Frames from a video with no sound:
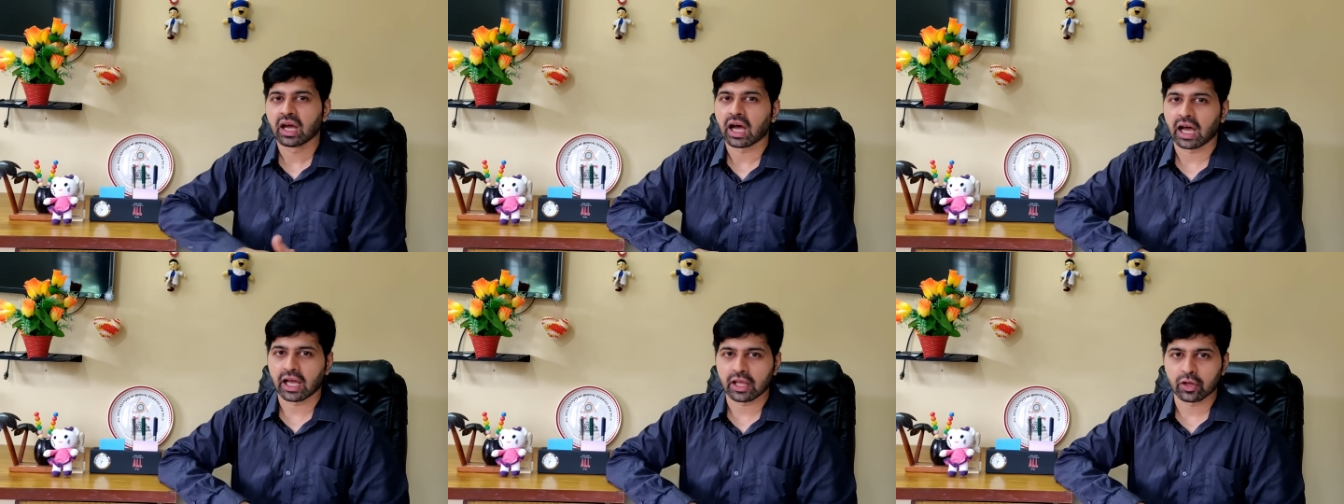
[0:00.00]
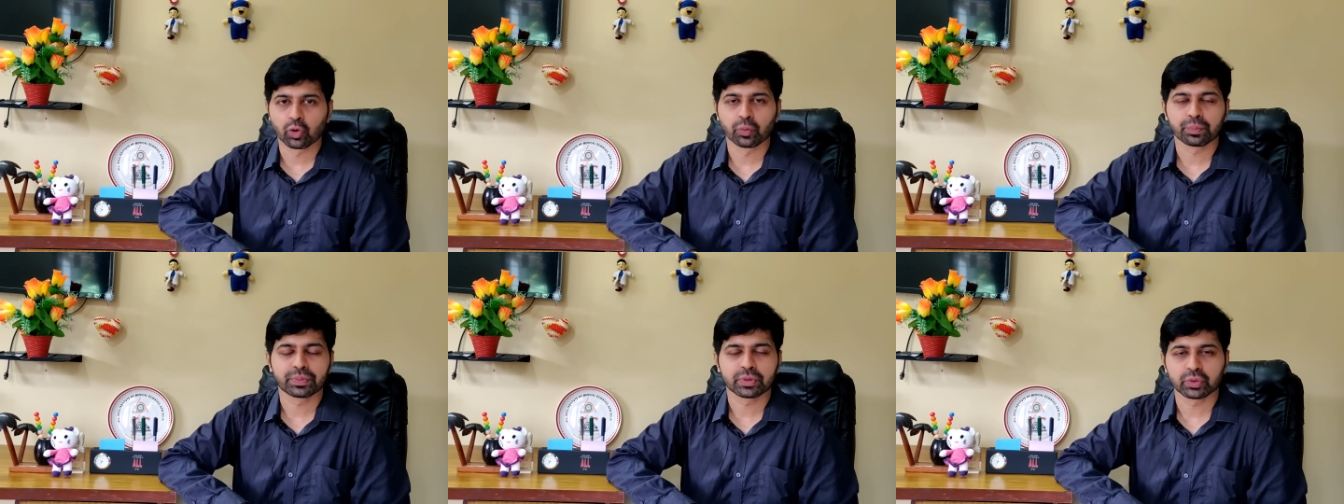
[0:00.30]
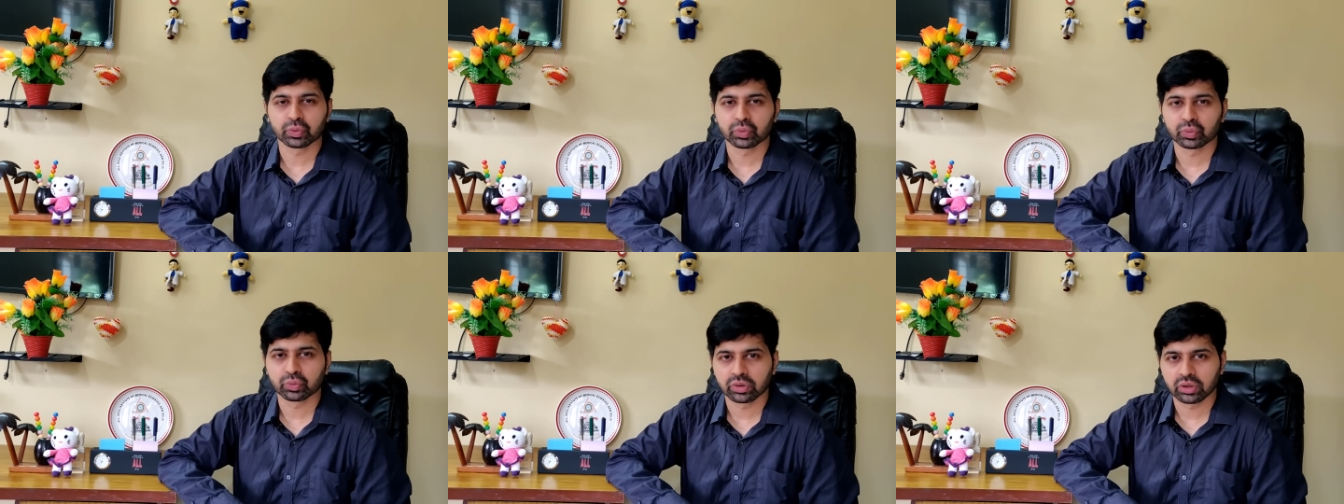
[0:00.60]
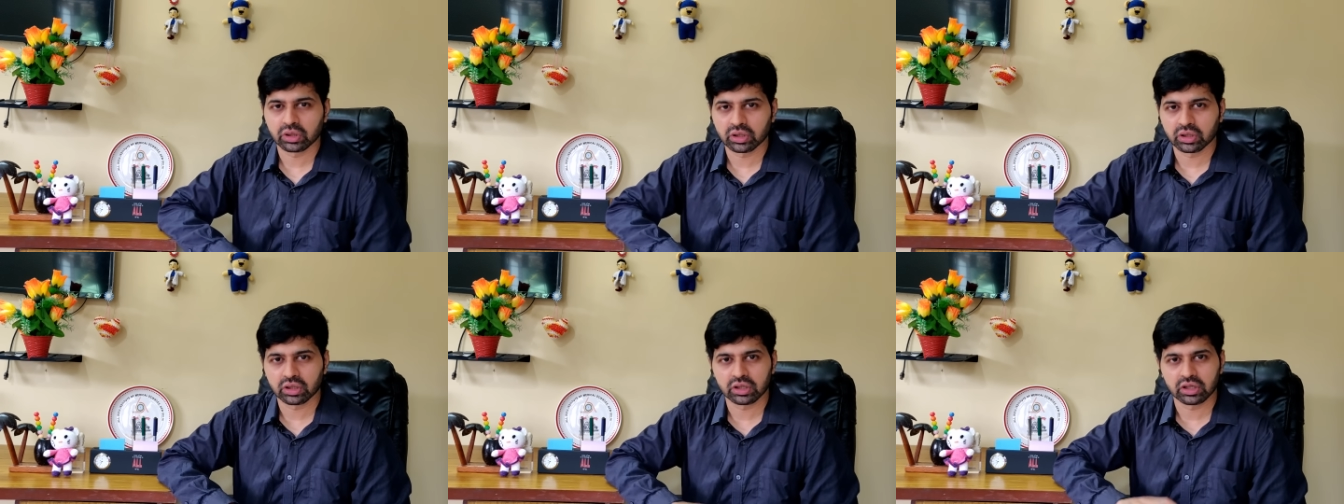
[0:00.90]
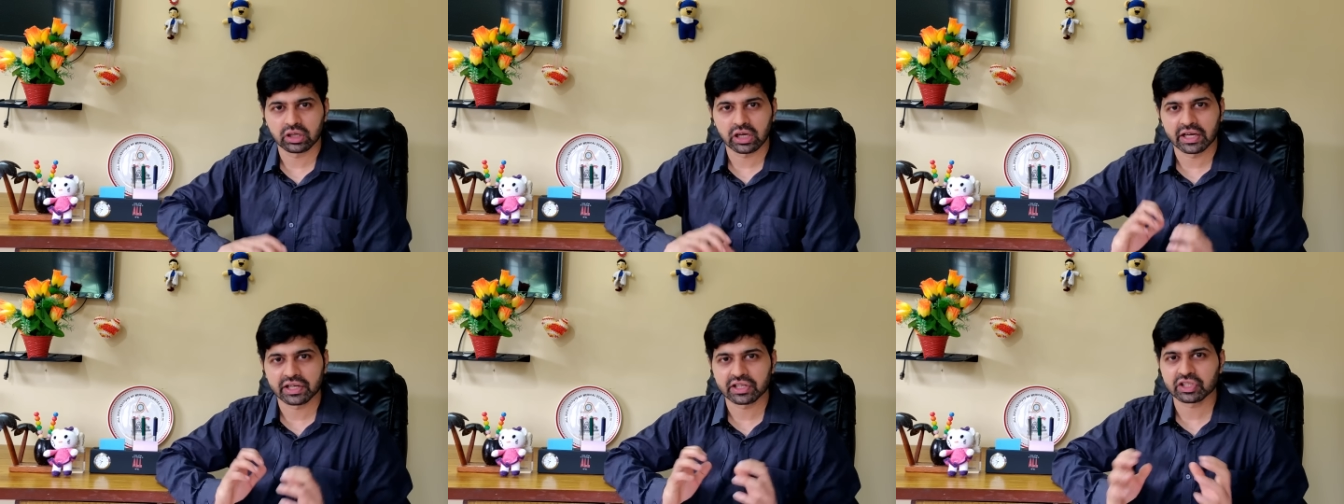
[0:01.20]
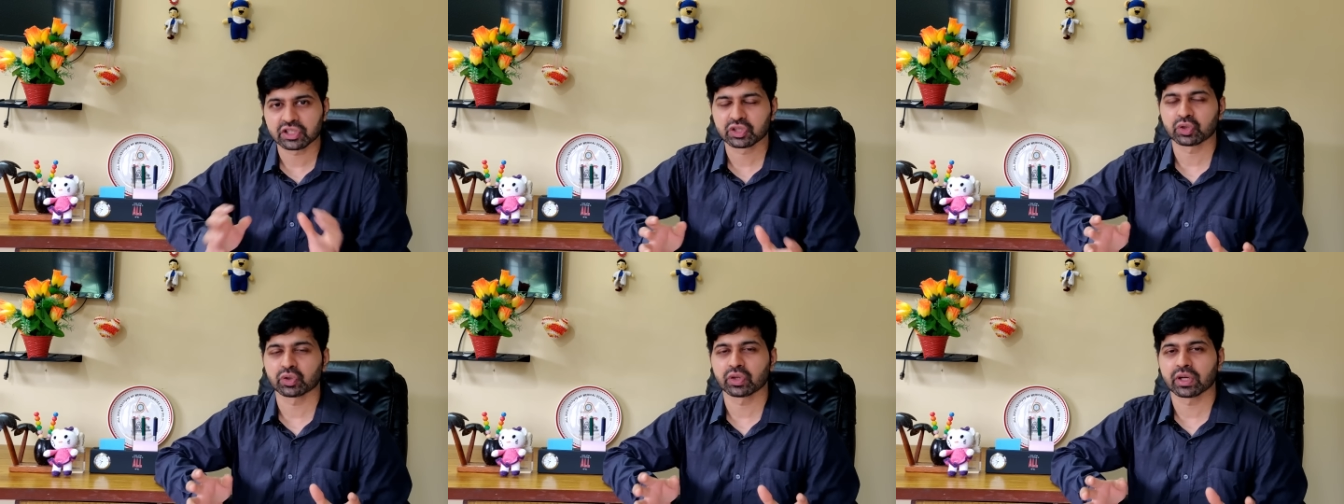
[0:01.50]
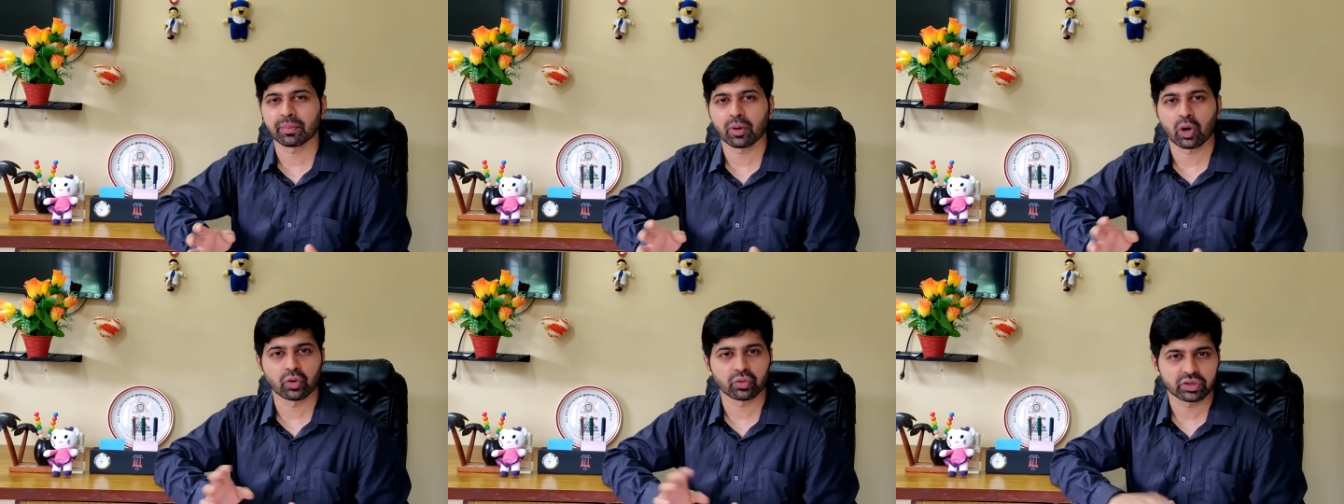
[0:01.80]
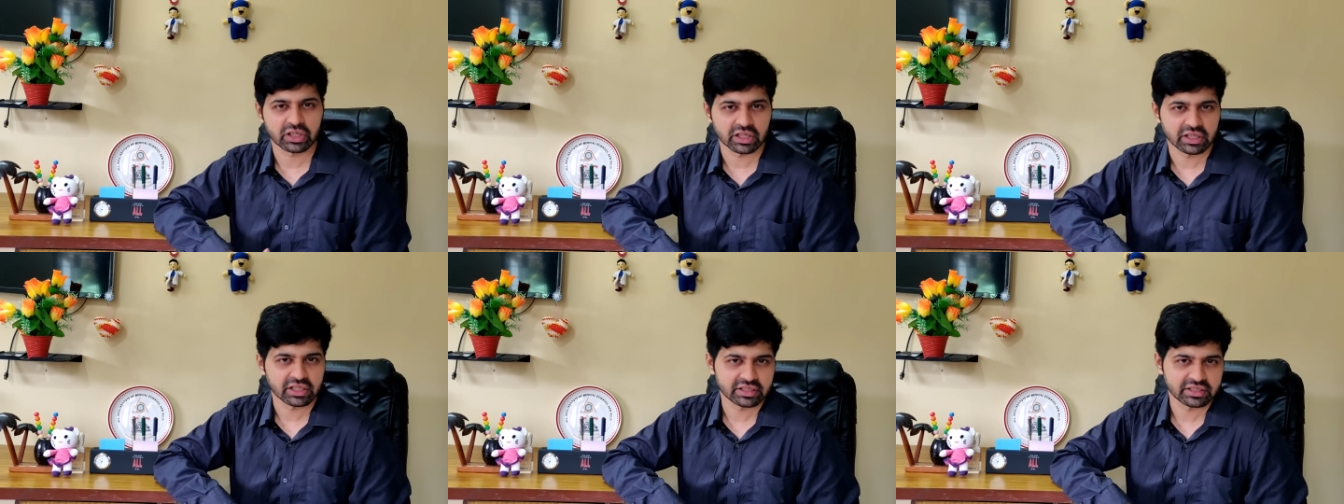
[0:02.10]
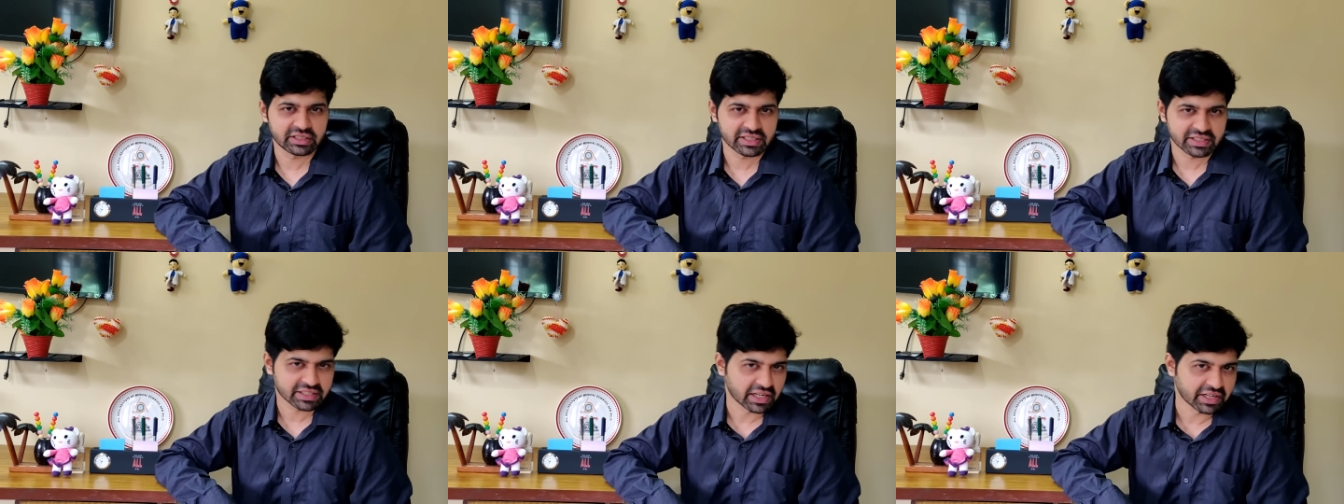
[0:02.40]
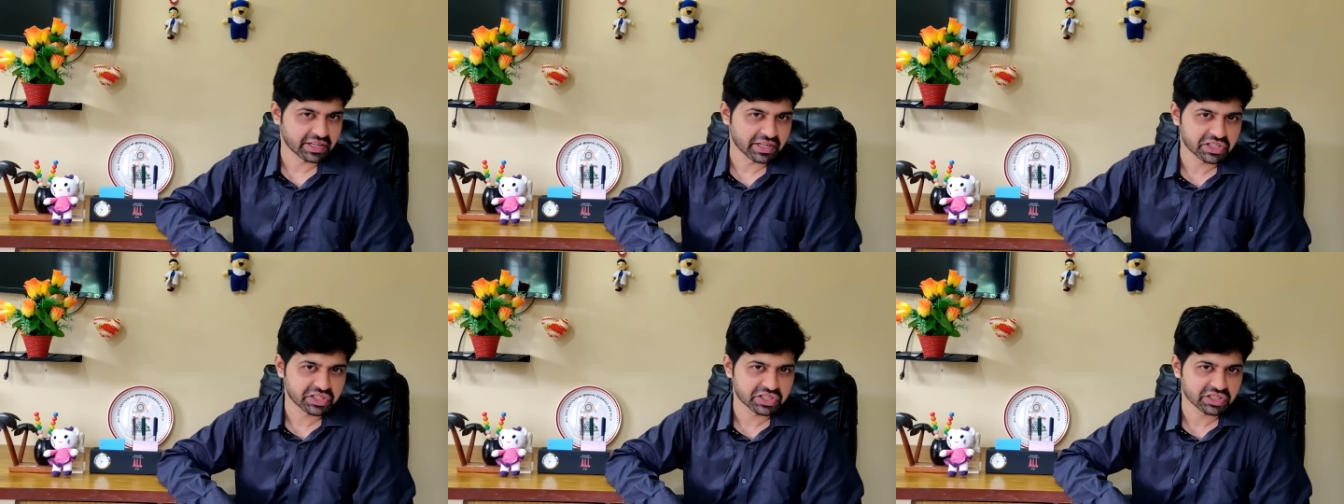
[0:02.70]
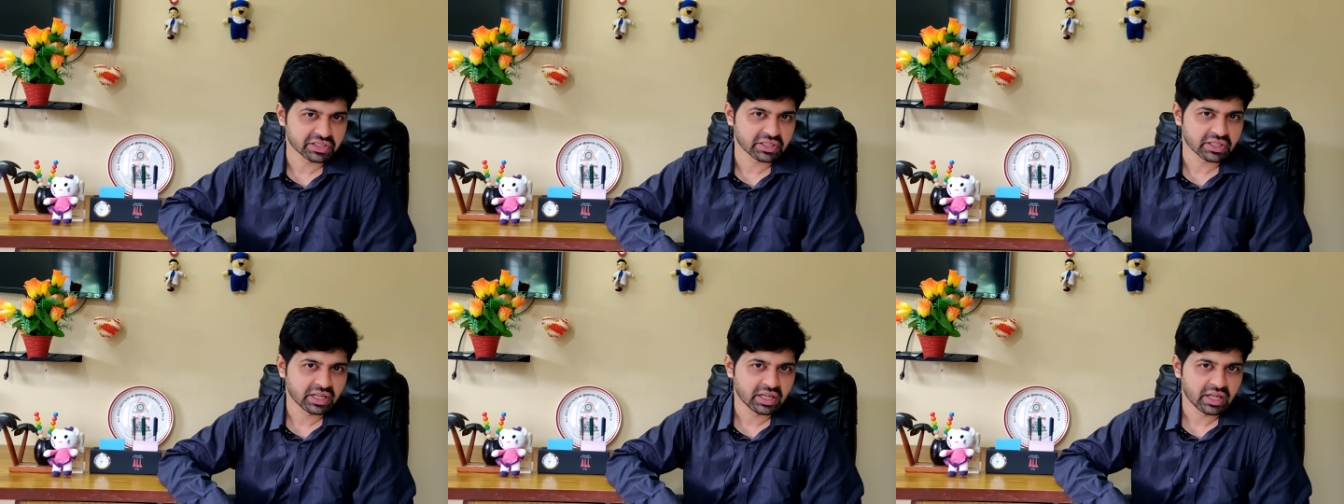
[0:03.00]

I hope you understood about this condition,